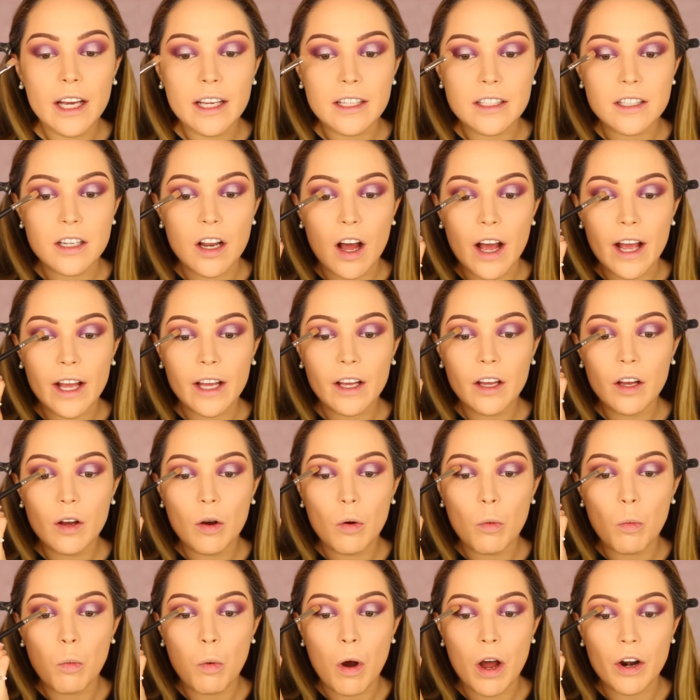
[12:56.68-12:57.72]
is like
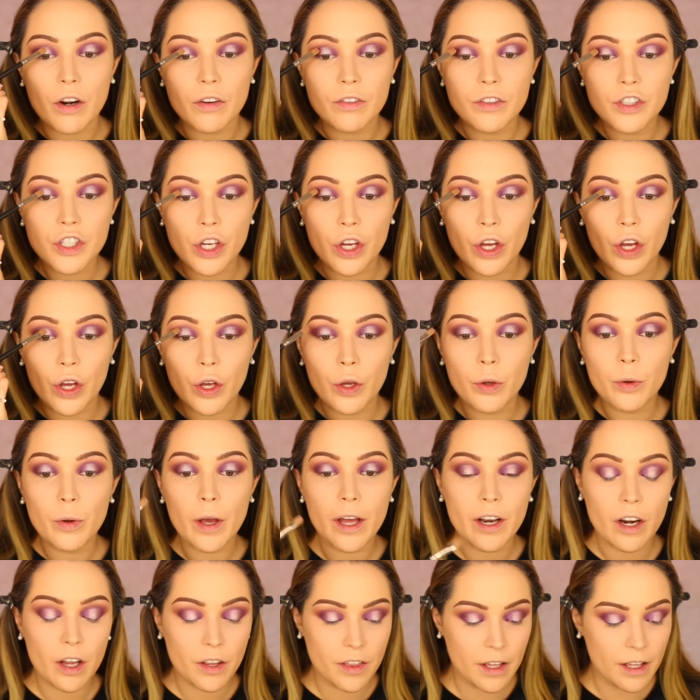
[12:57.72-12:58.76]
one of two
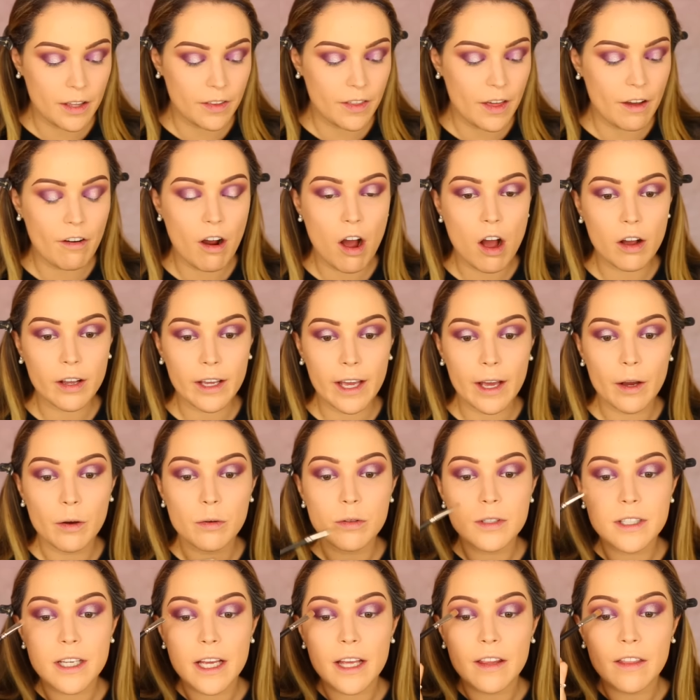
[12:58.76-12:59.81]
and I think there are
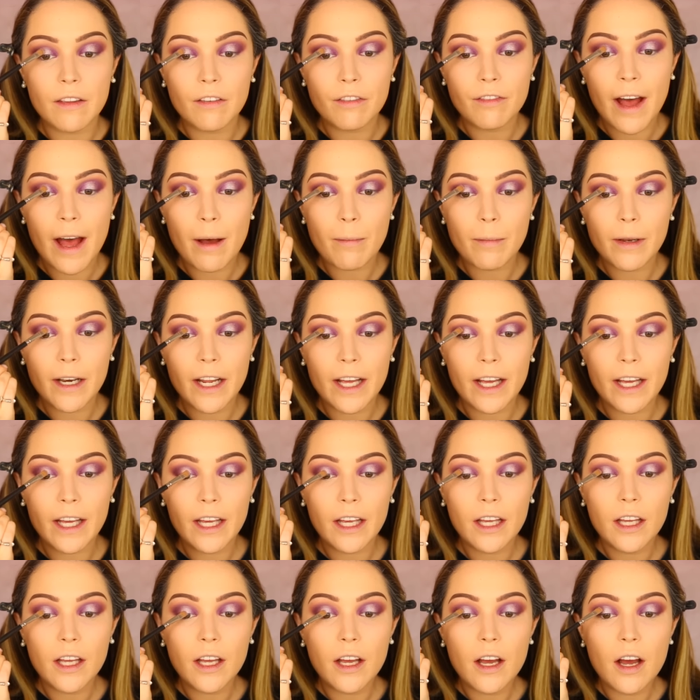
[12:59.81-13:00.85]
girls in the
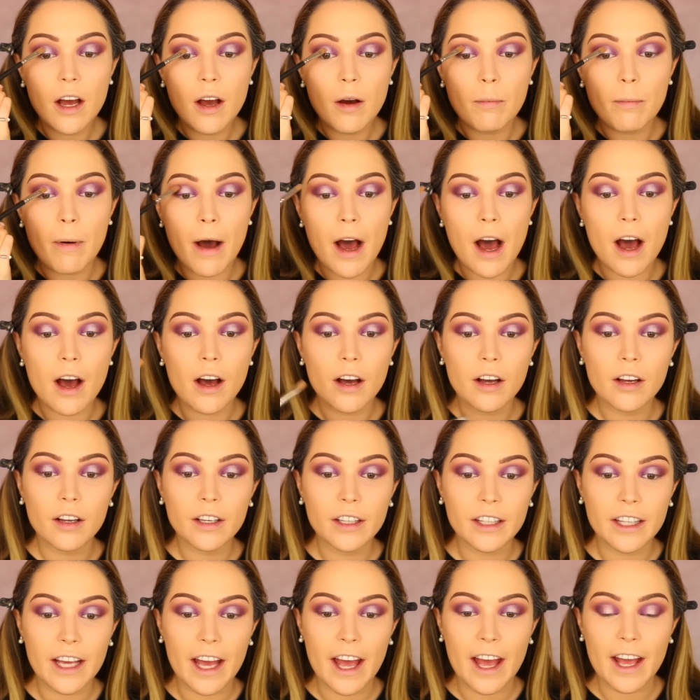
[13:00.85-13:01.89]
family but
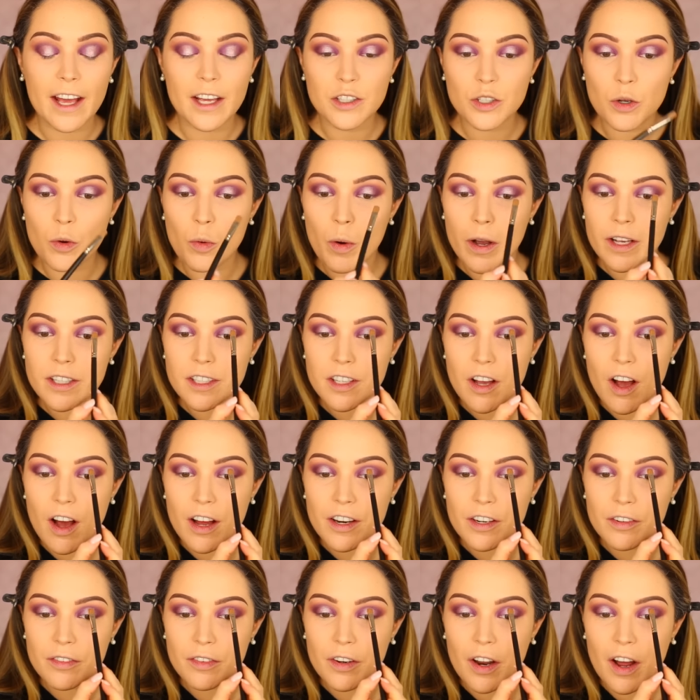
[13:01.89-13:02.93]
yeah it's always
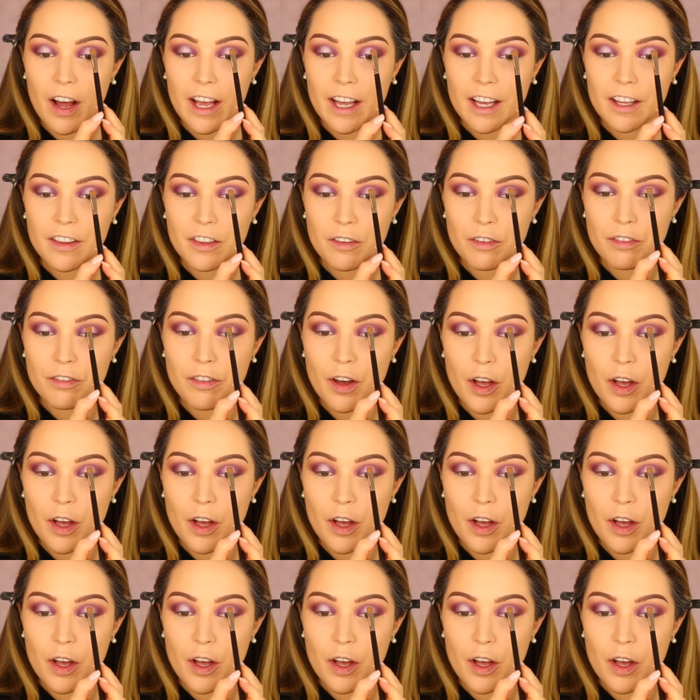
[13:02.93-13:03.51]
kind of like the